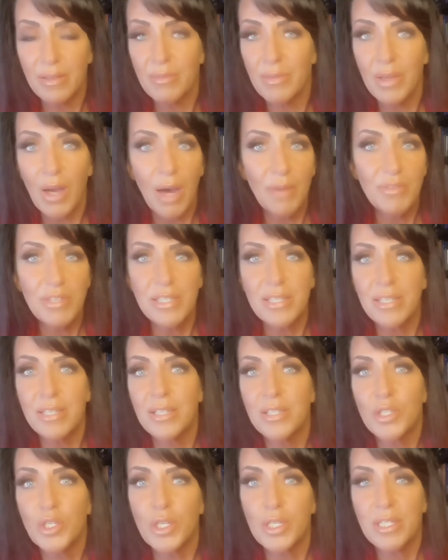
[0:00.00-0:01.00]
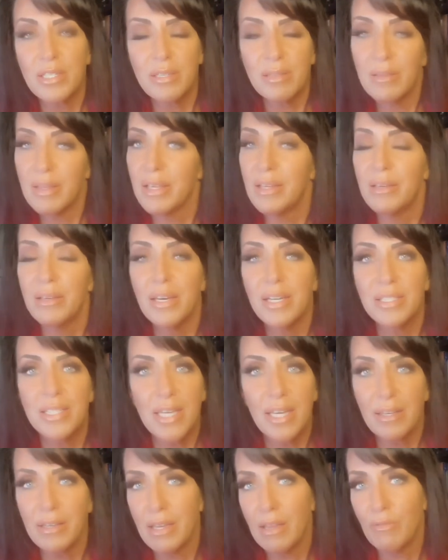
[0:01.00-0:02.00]
obviously has just been a
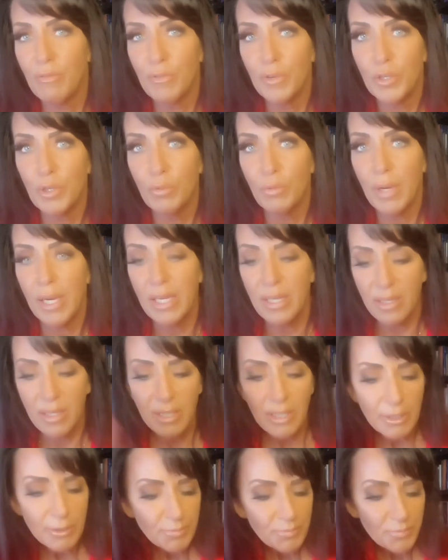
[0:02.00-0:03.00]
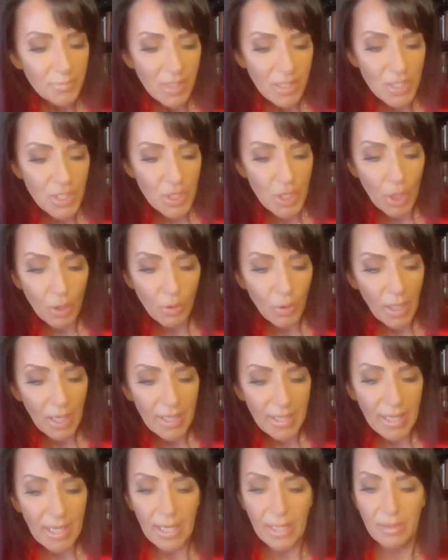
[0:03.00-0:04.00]
technique for you, right? So
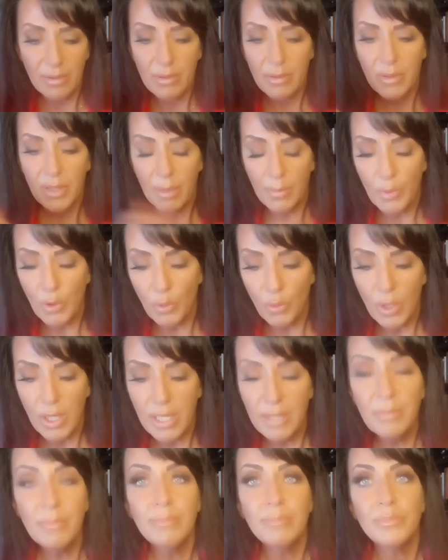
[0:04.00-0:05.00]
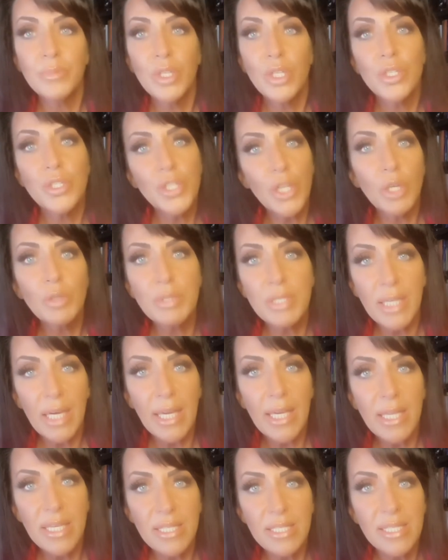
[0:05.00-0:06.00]
again, number one, don't
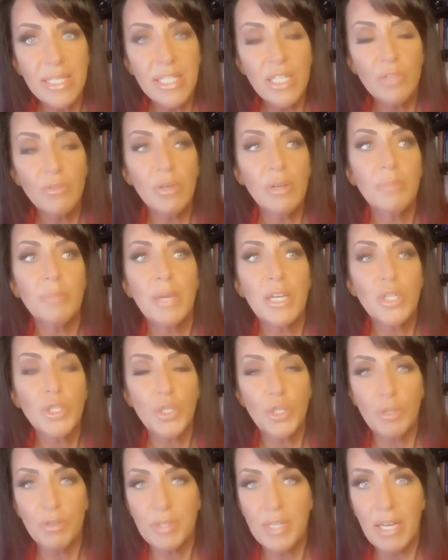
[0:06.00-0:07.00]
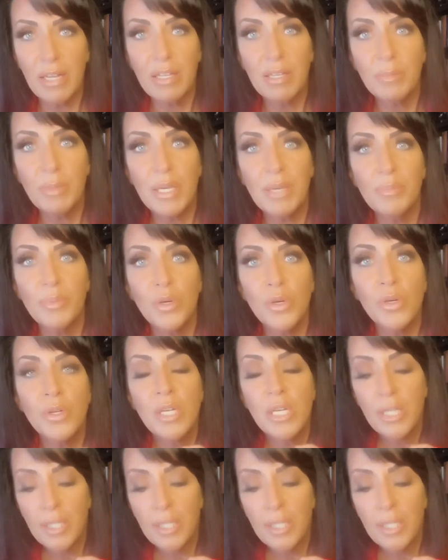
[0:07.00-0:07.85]
diet in secret. Make sure you're telling people.